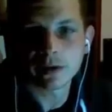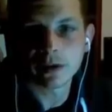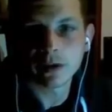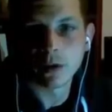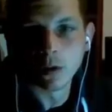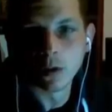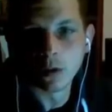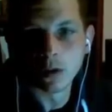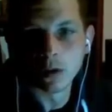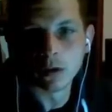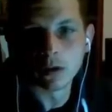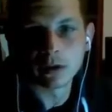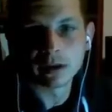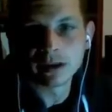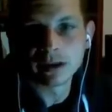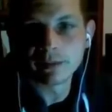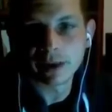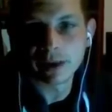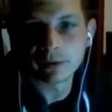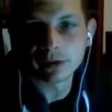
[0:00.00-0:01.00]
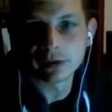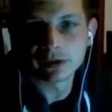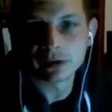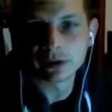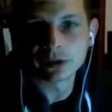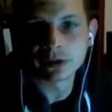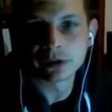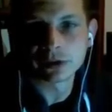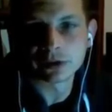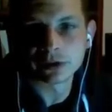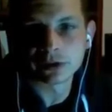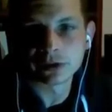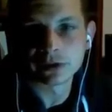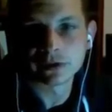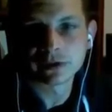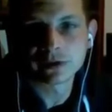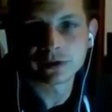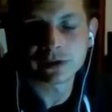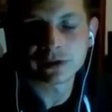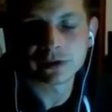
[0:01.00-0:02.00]
all EMA
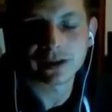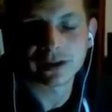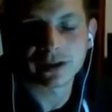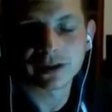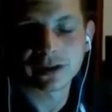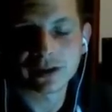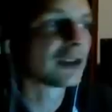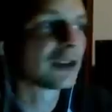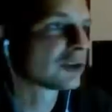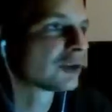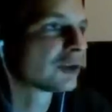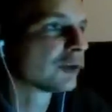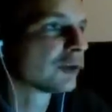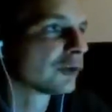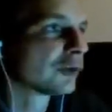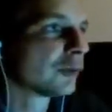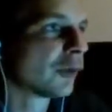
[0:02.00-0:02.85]
researchers should